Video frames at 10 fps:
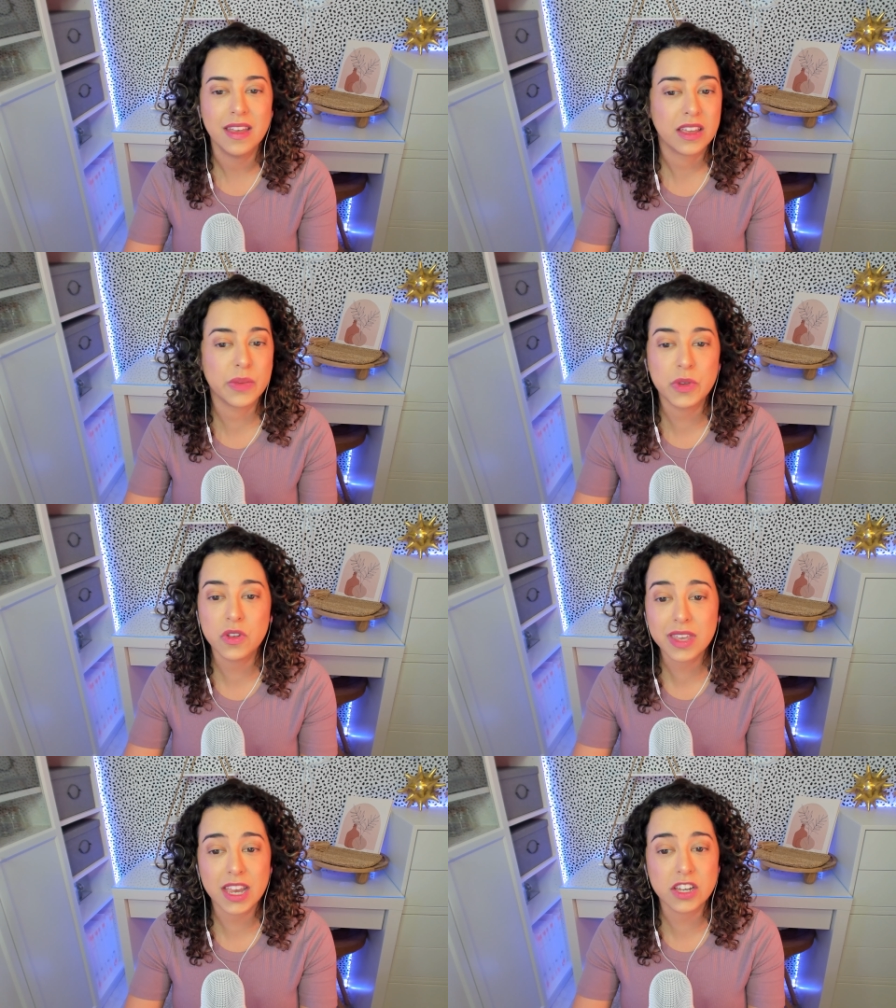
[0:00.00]

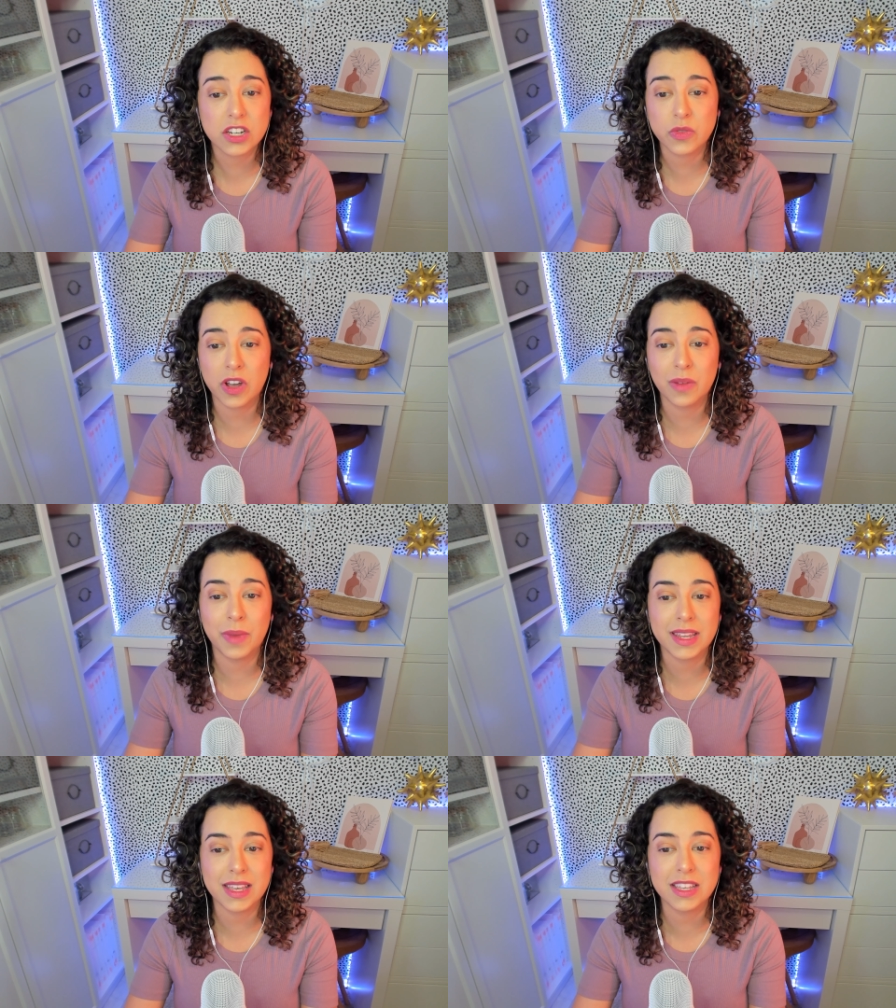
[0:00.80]
Communication around
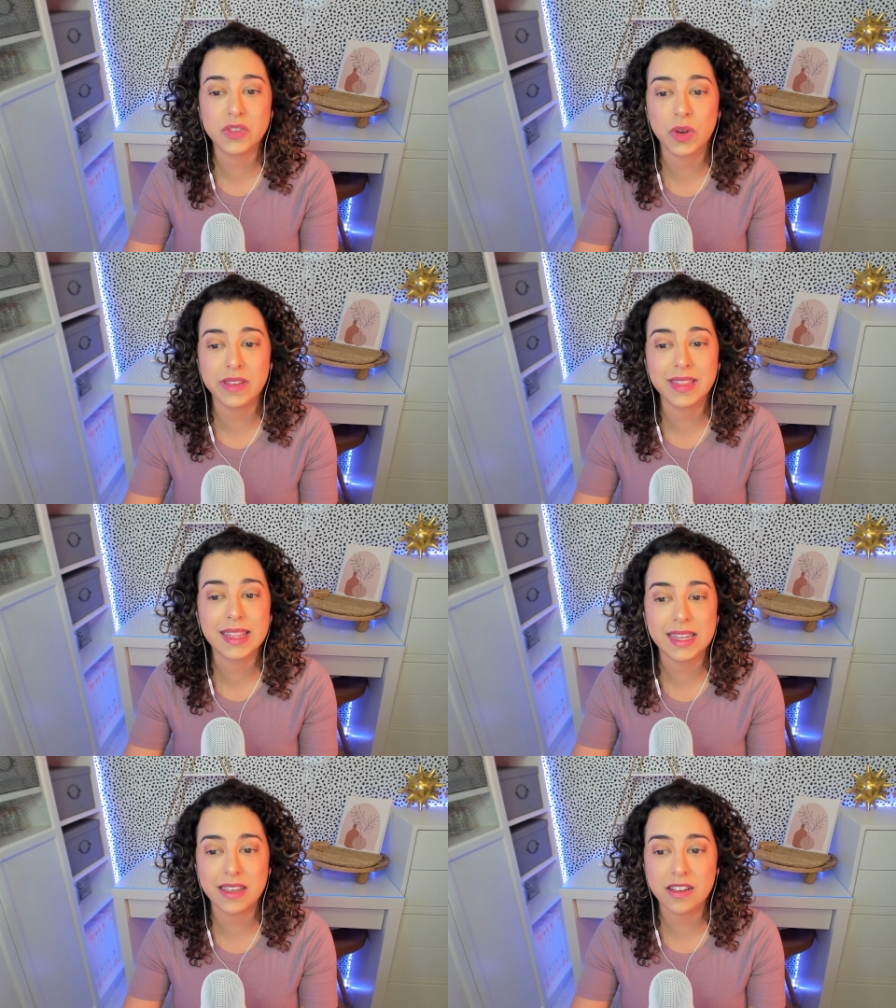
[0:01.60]
money is one of the
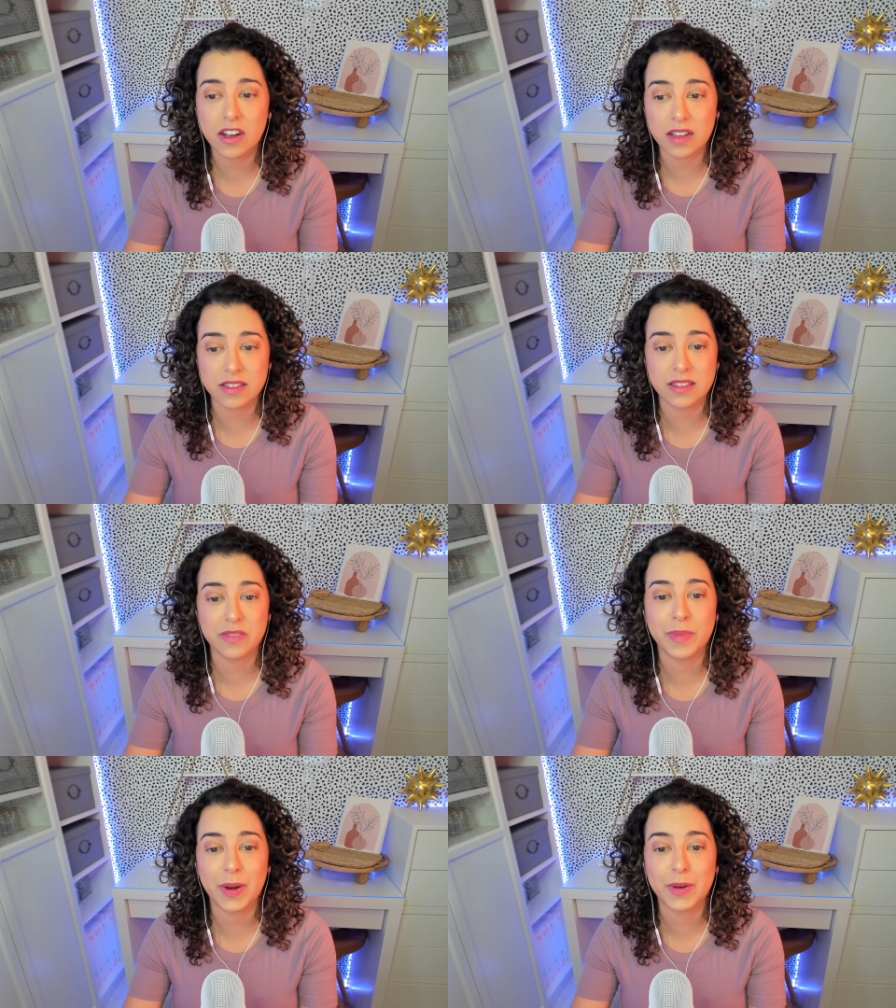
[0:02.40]
leading causes of
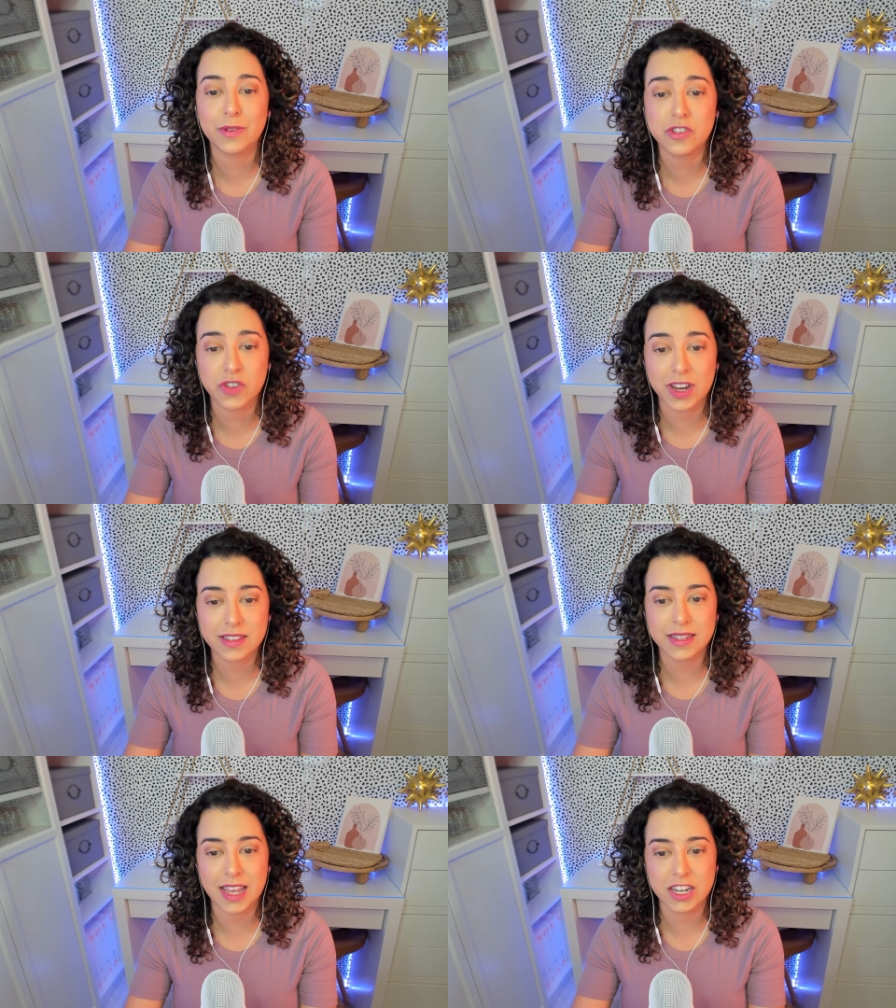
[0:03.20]
marital stress
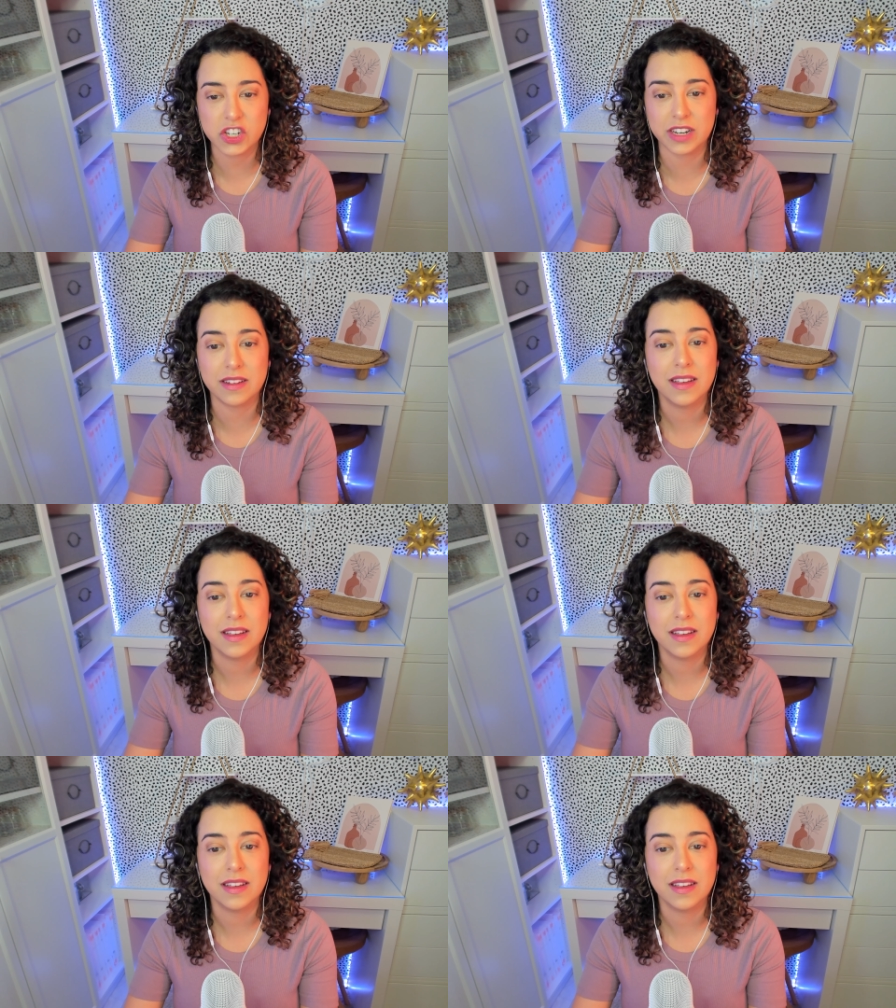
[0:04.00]
and tension.